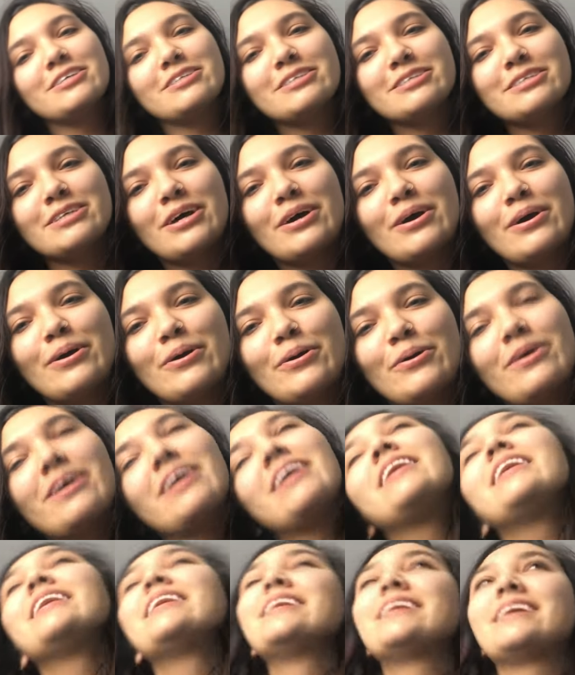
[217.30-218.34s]
So
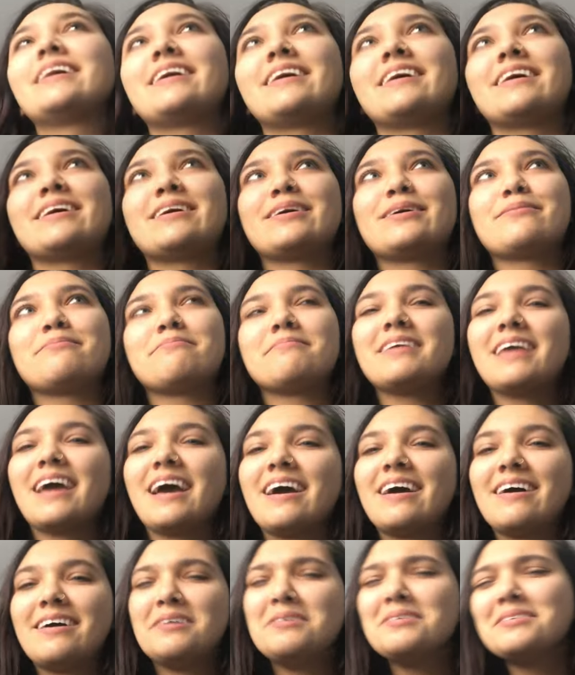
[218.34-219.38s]
yeah,
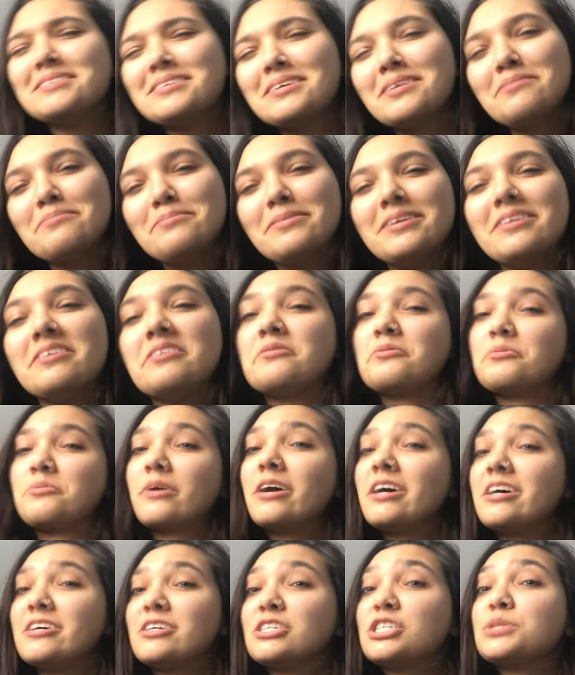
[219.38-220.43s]
I was a bit in a
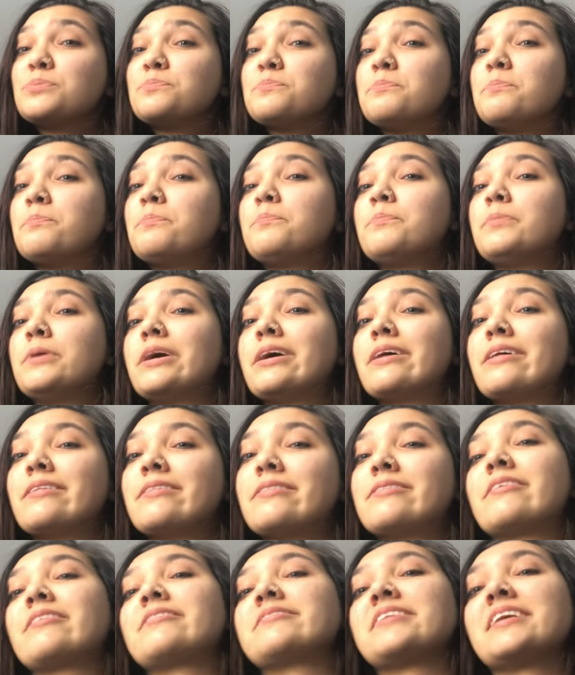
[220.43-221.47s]
rush, but
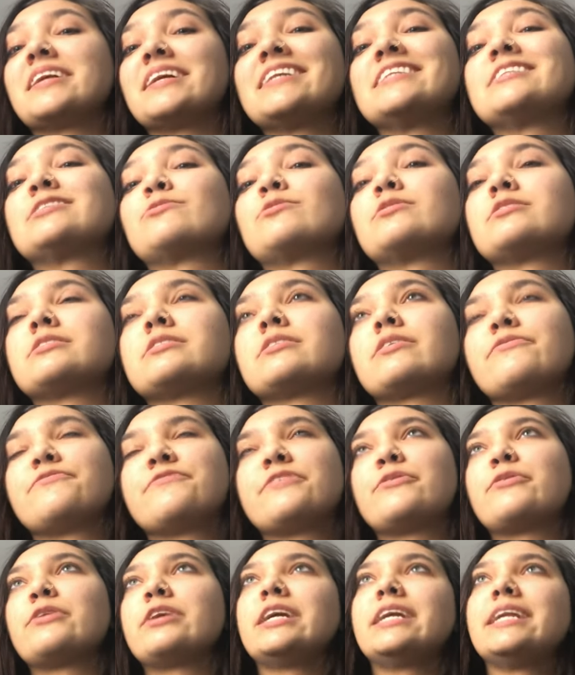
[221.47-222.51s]
not that. It was a
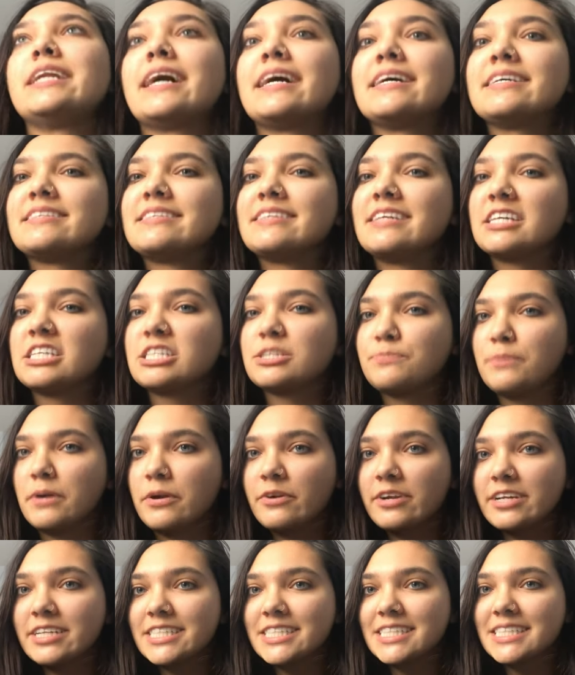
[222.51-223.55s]
very nice
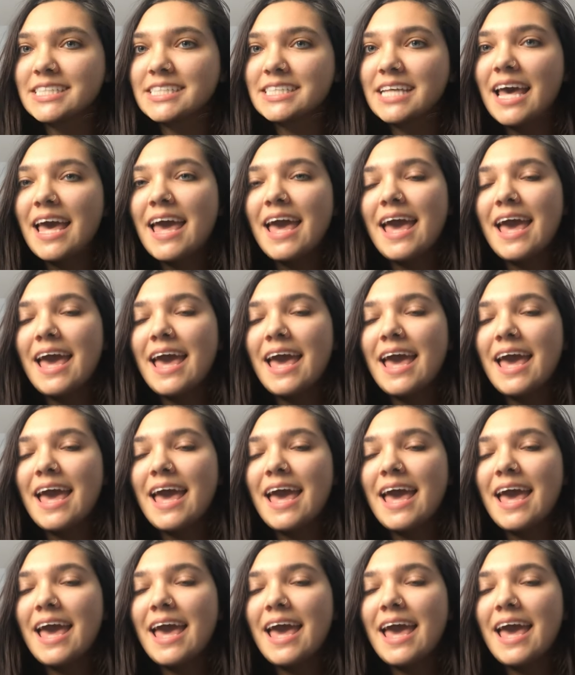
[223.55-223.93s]
experience.